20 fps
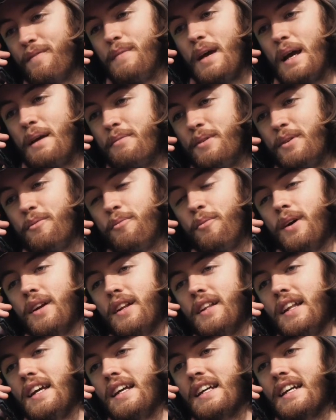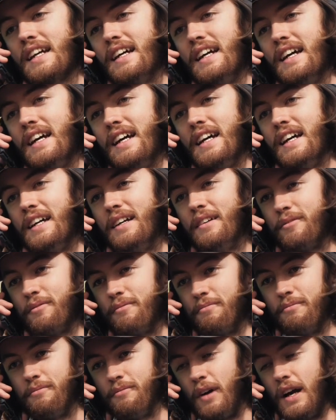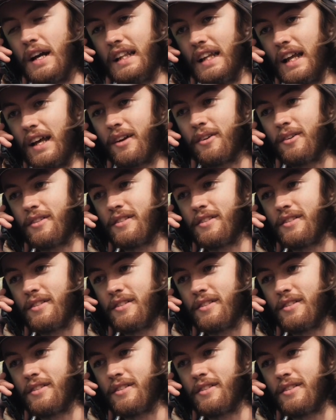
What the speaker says: The montage from calling people, seeing if he can't